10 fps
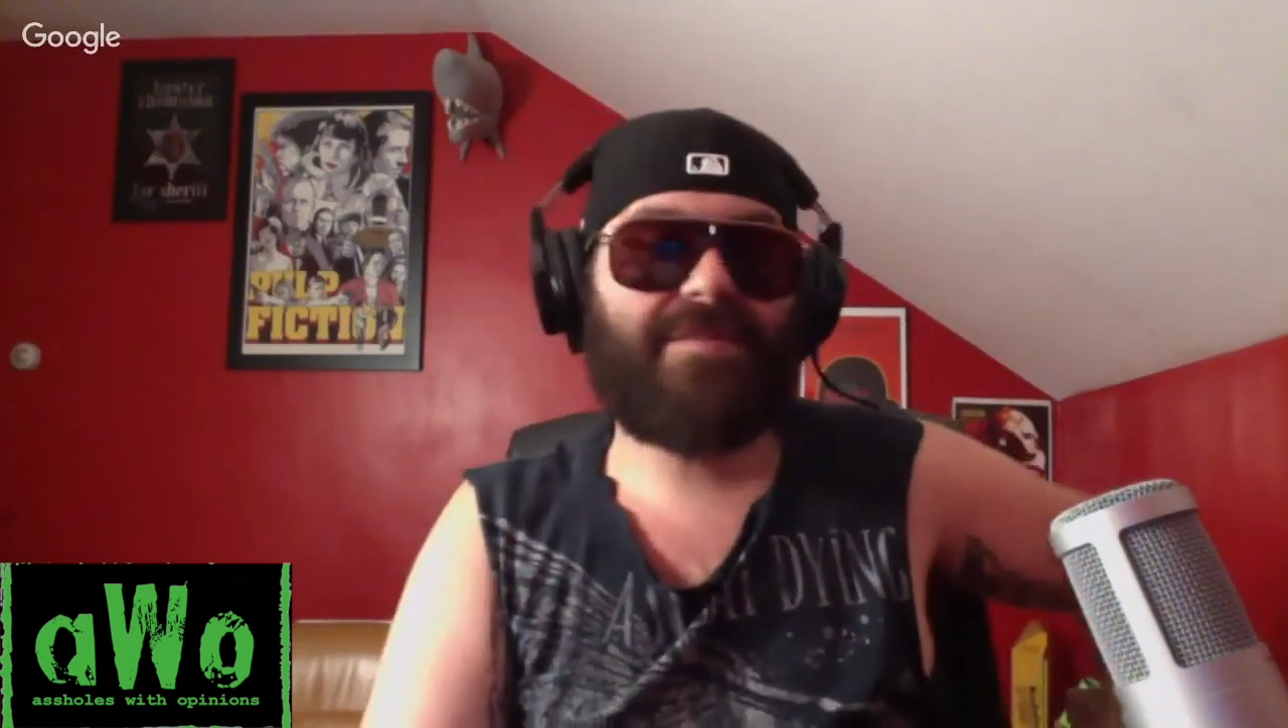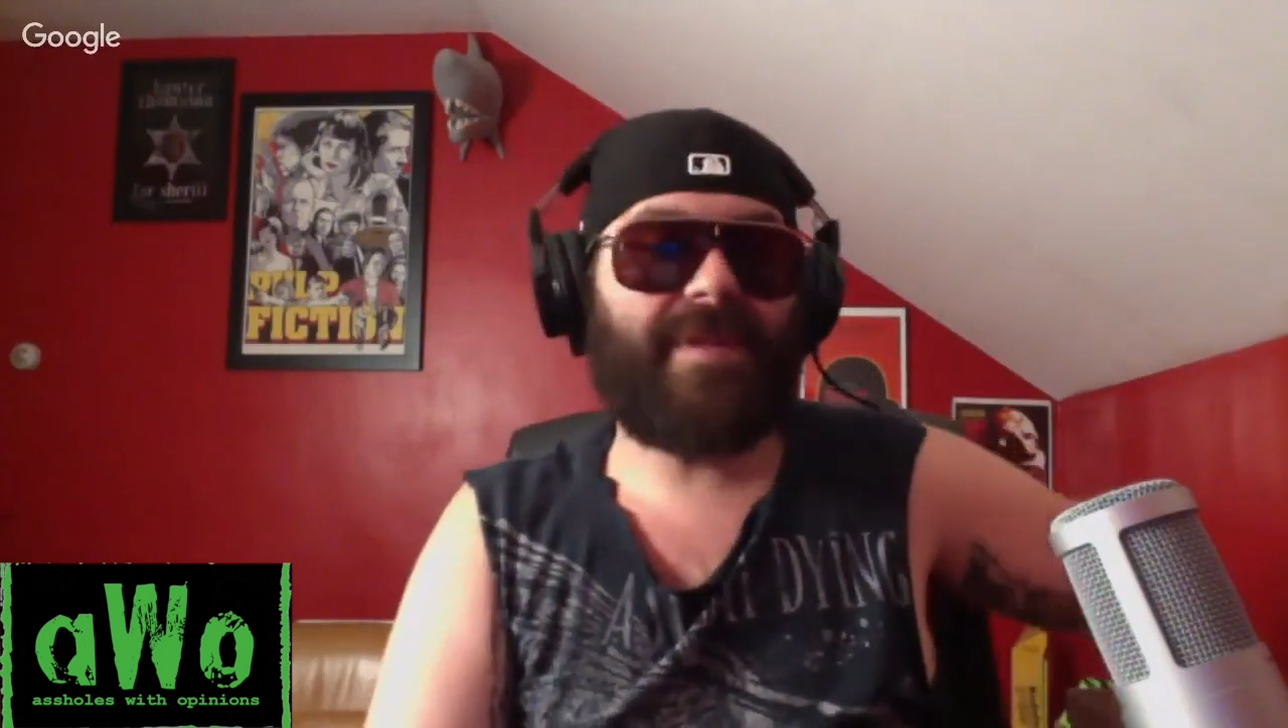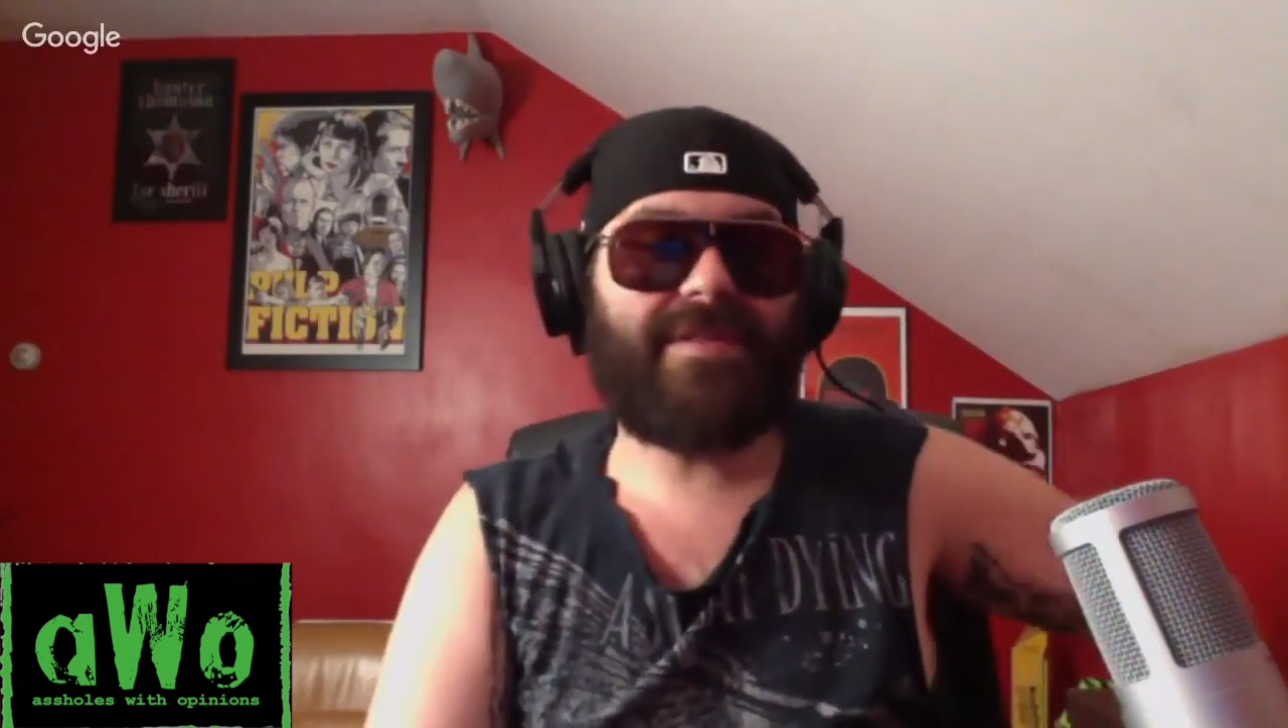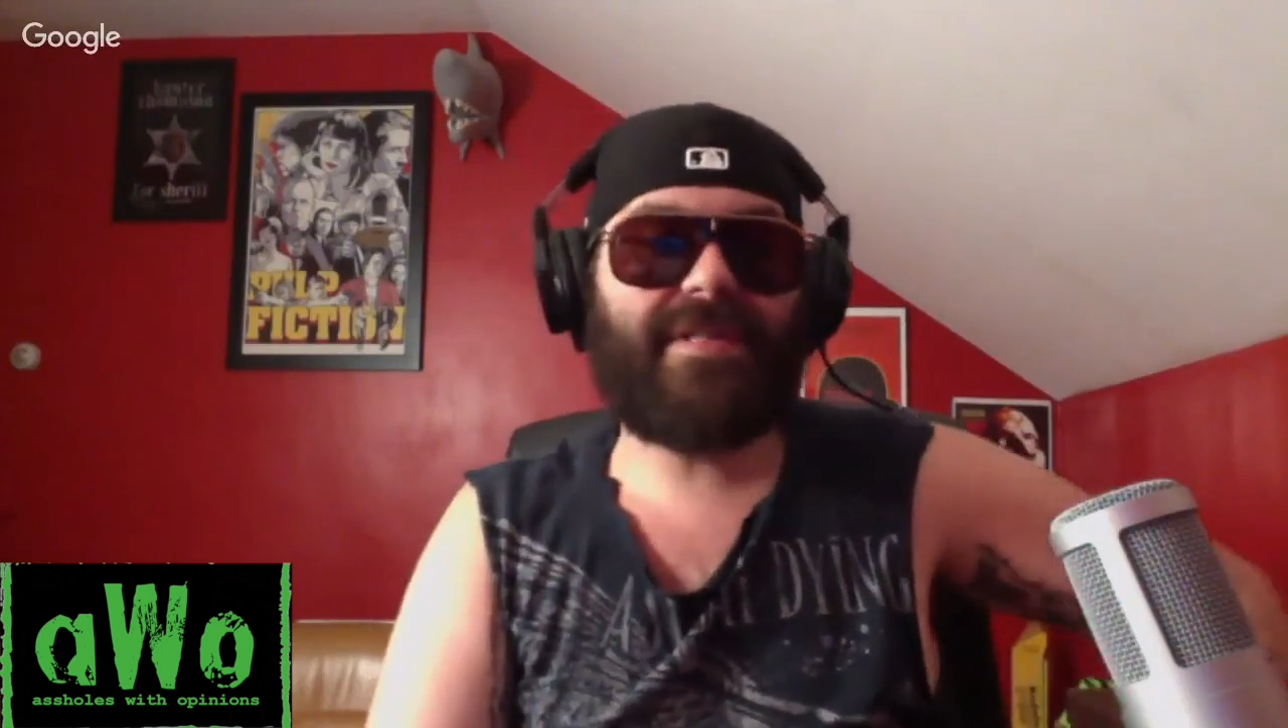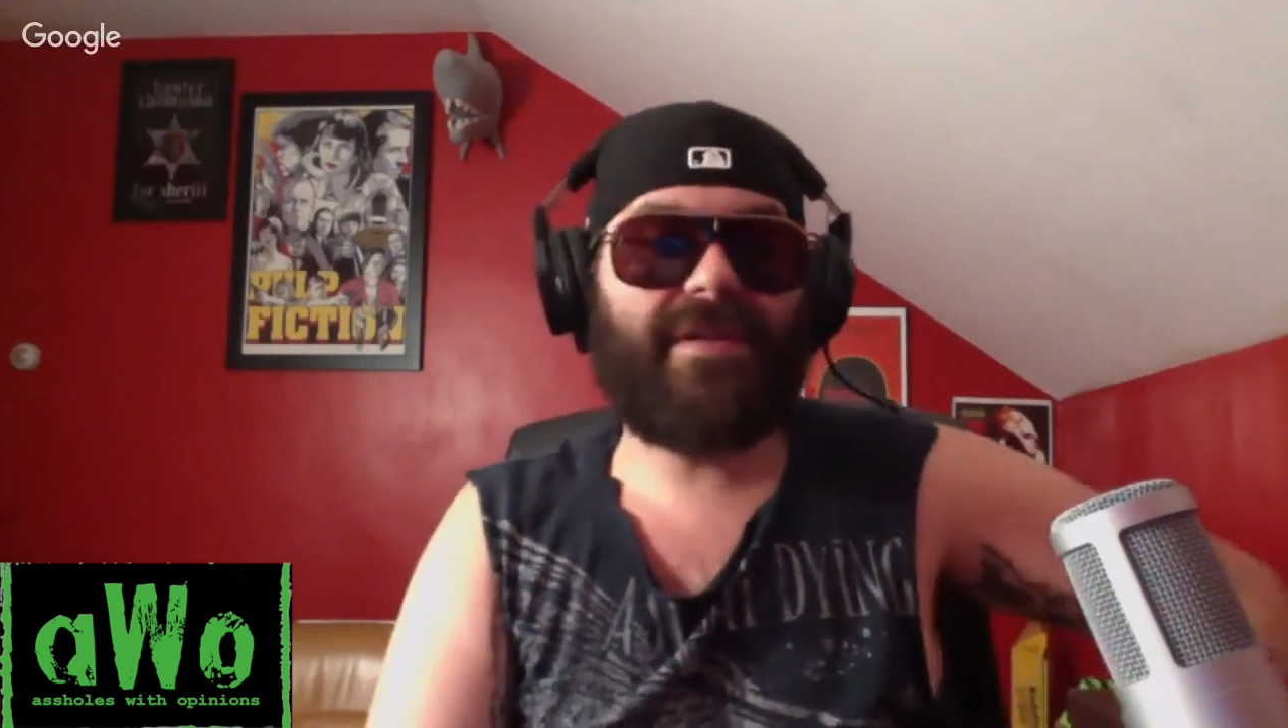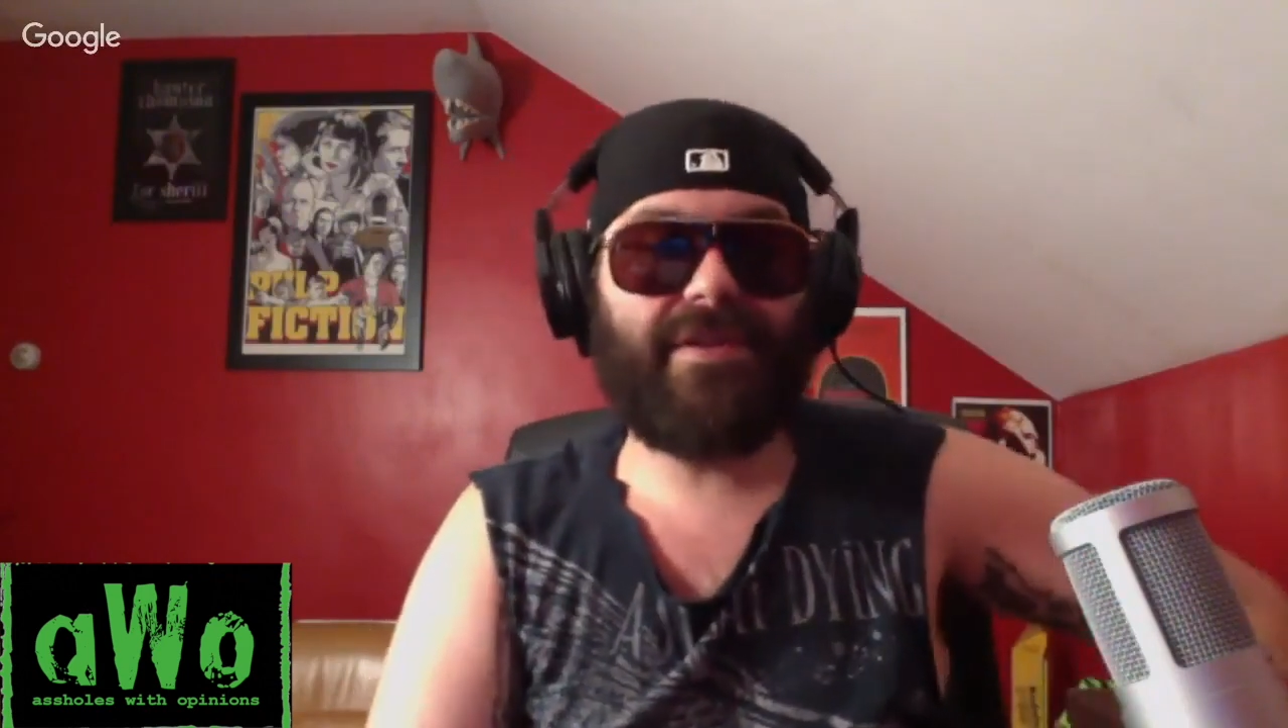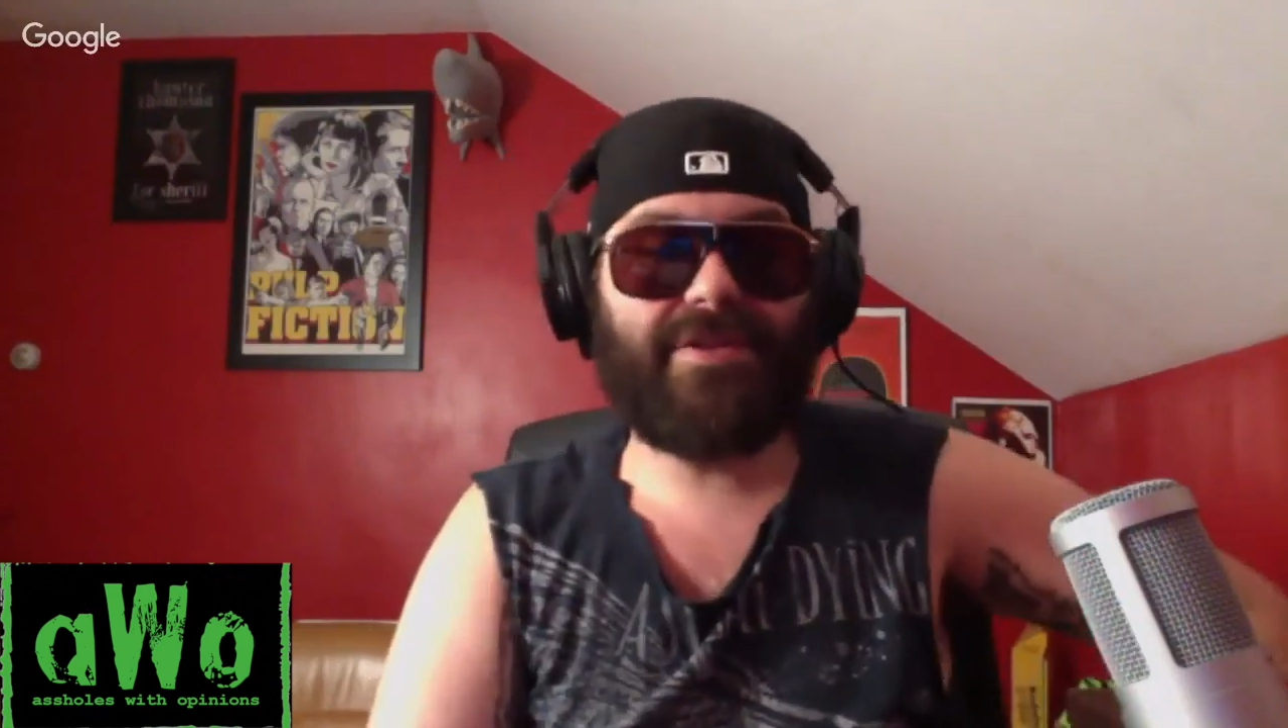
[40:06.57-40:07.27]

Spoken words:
better steal the